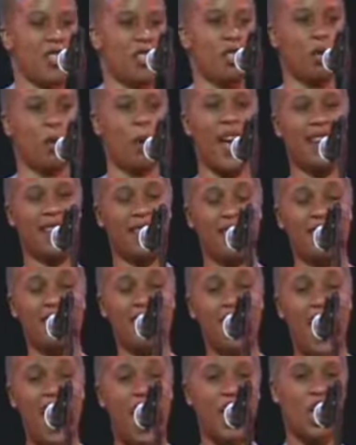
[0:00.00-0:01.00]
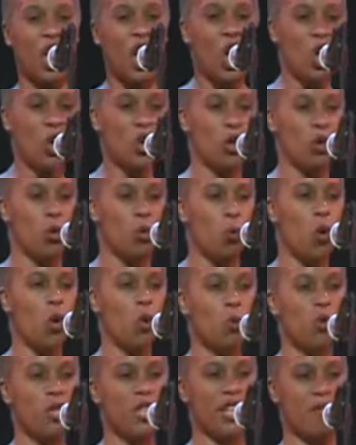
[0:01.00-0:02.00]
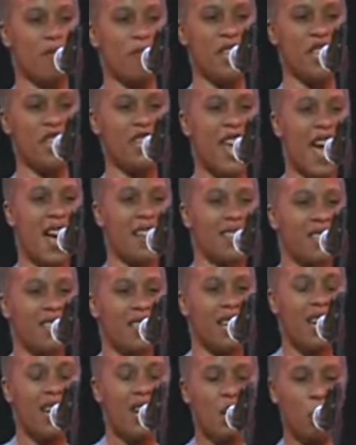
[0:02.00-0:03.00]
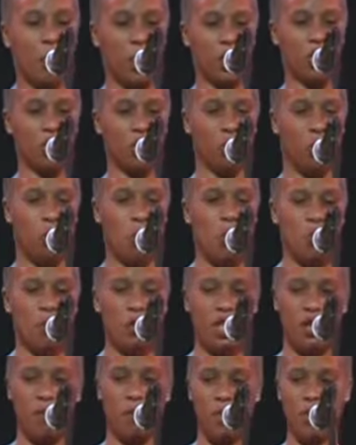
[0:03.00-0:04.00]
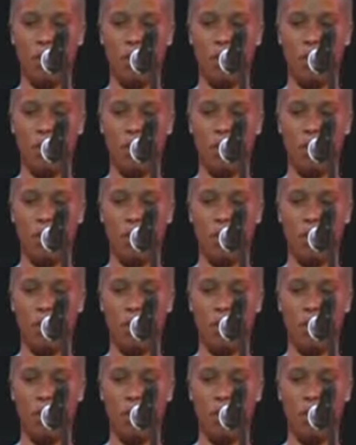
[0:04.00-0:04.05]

so I can say you wounded me, yes, but you wounded me